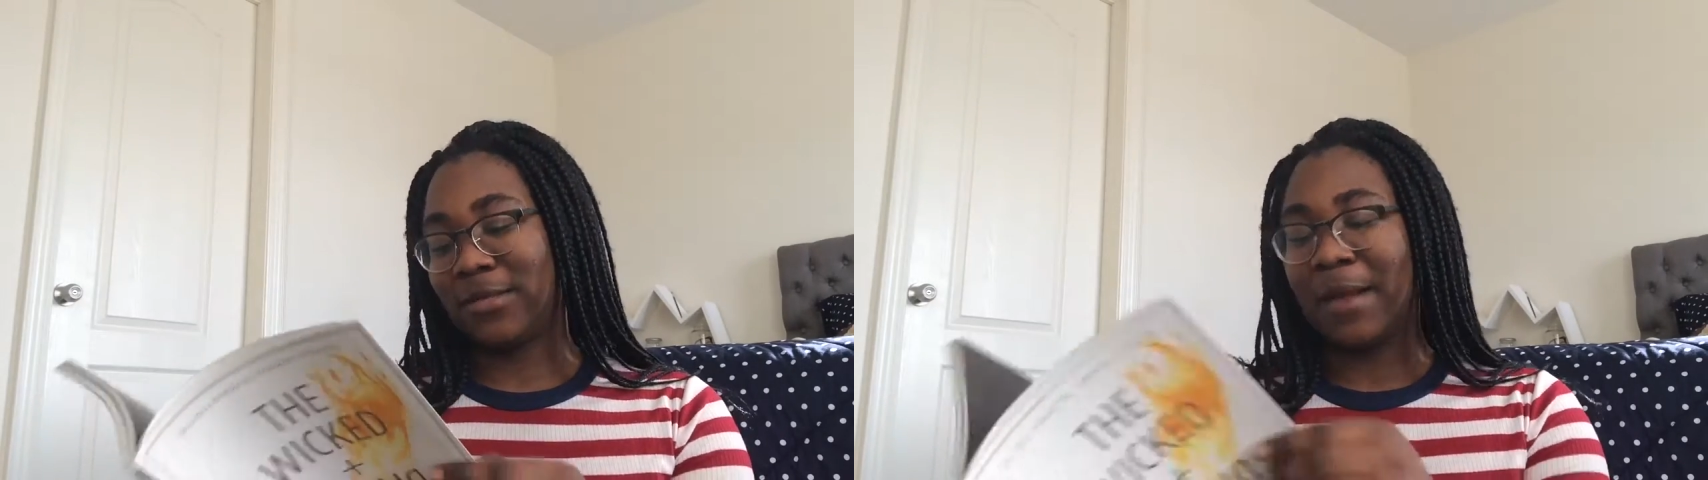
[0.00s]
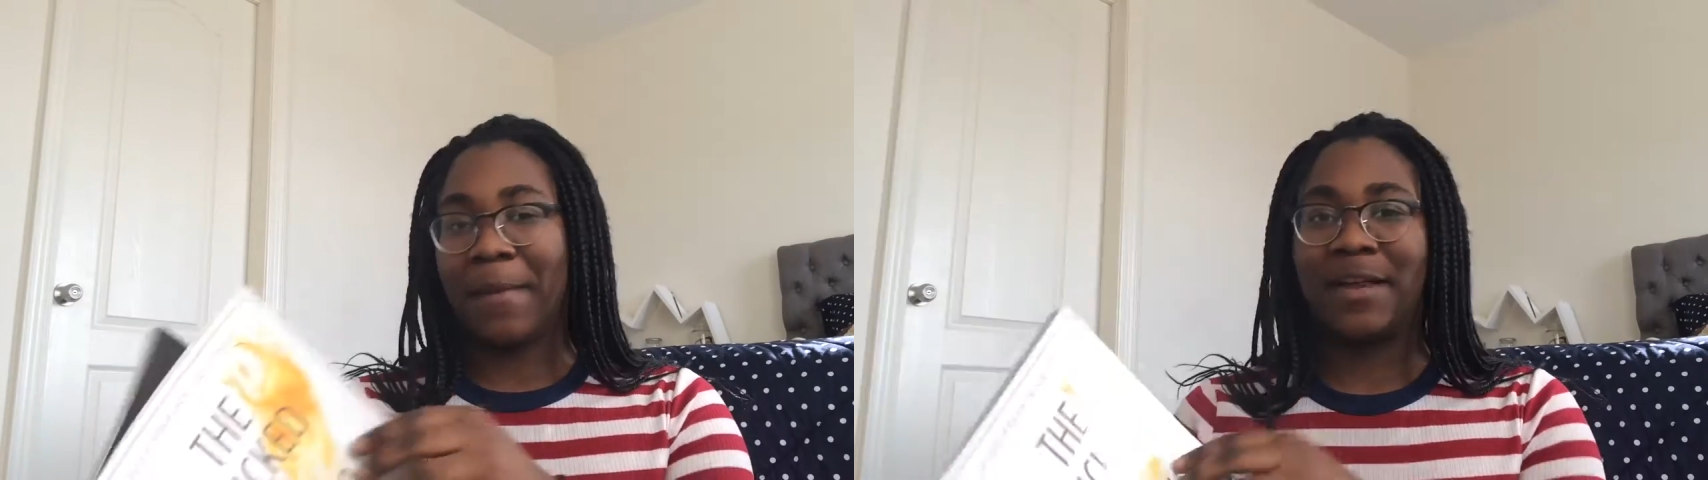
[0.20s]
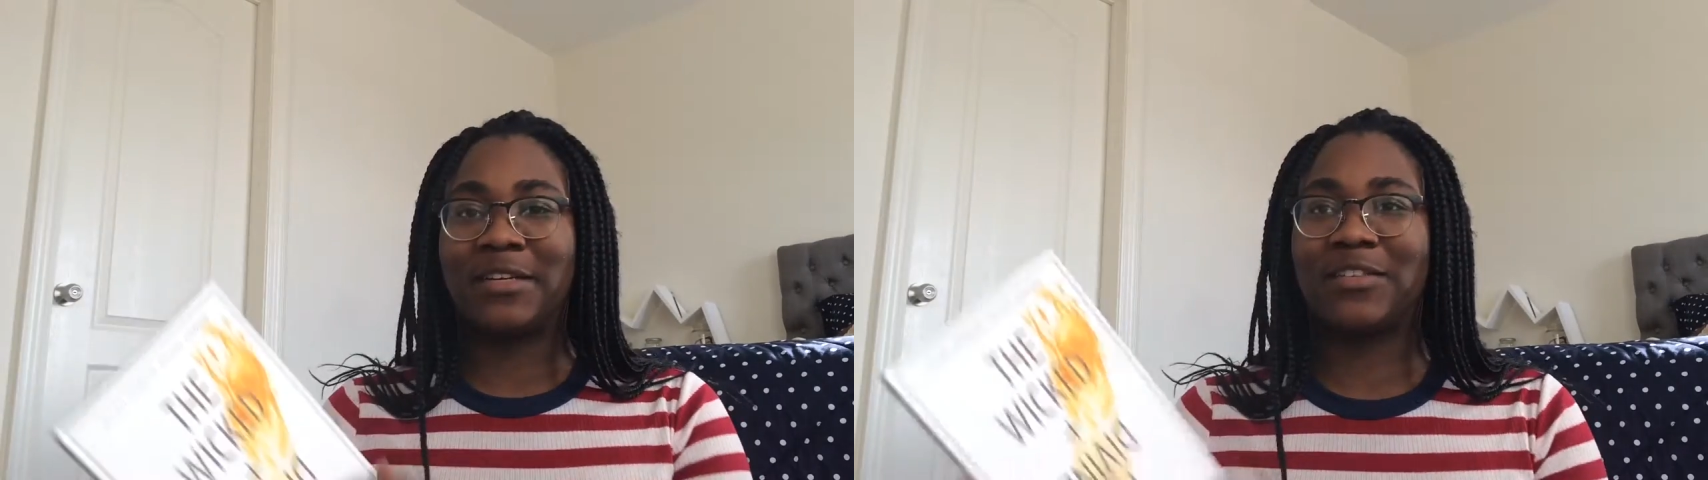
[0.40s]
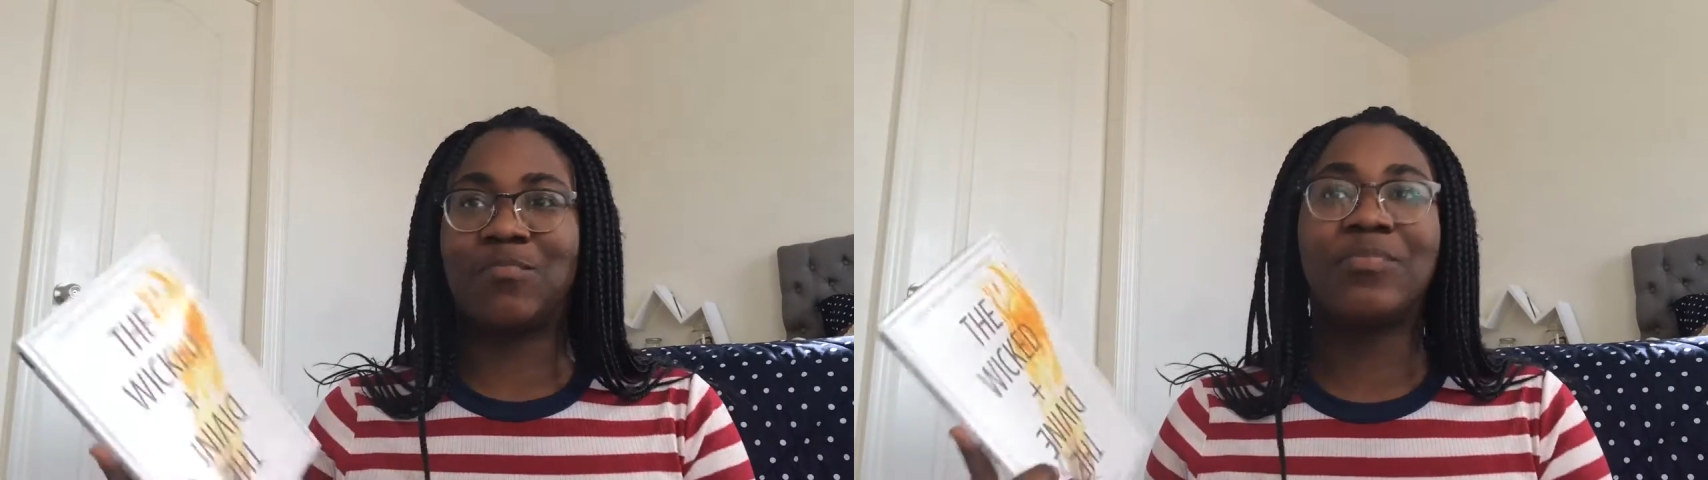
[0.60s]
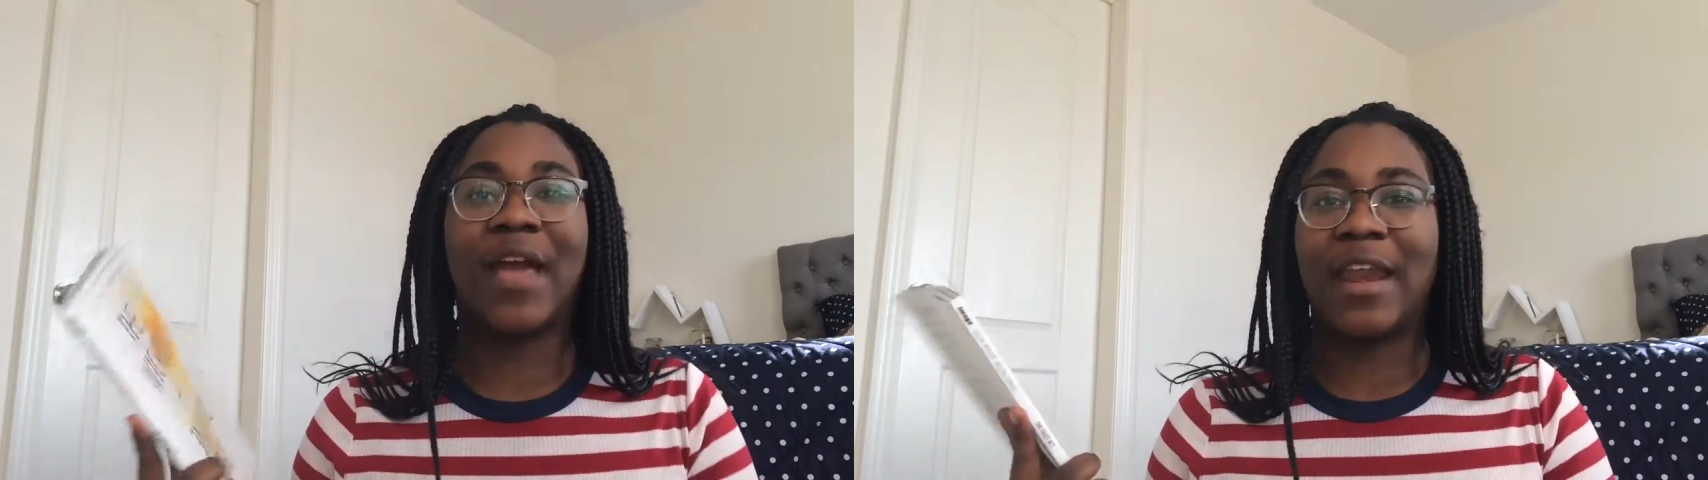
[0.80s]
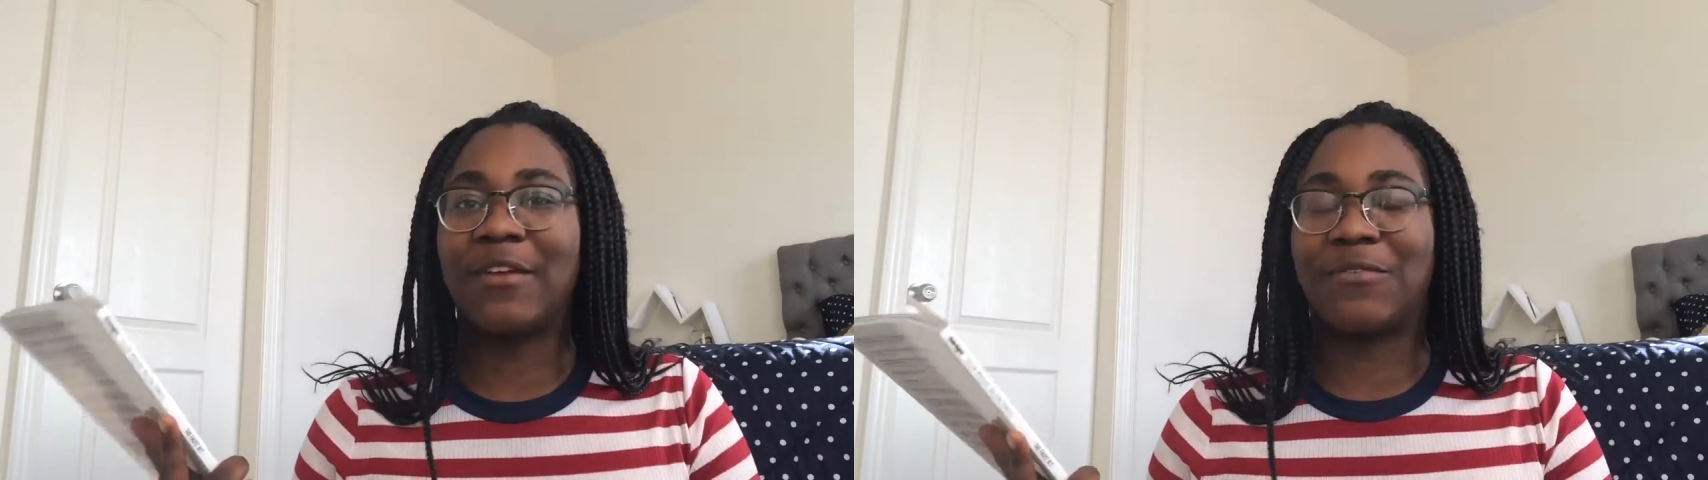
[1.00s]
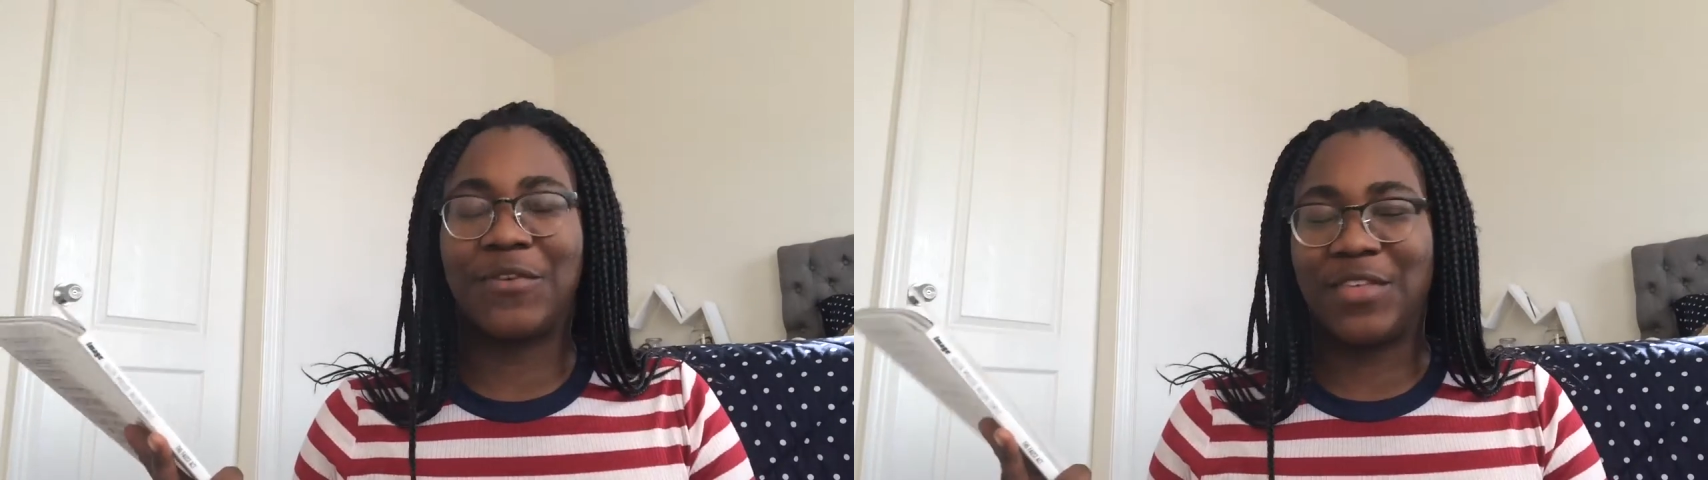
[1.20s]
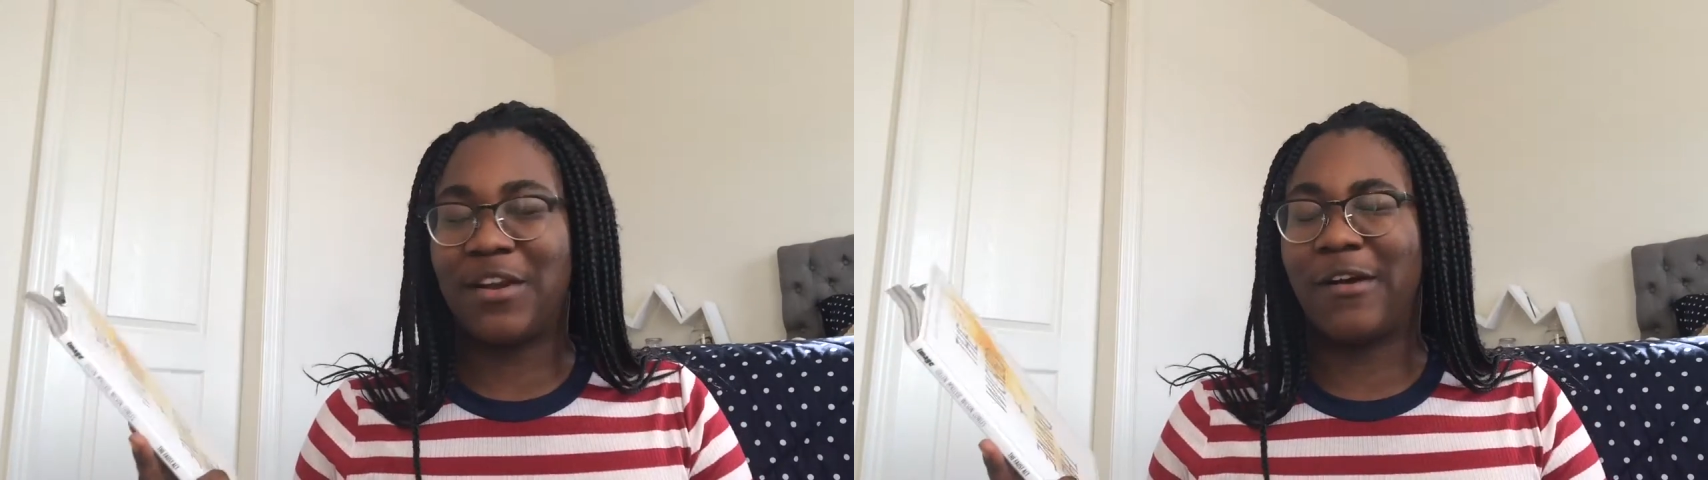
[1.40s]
so I might just get it for the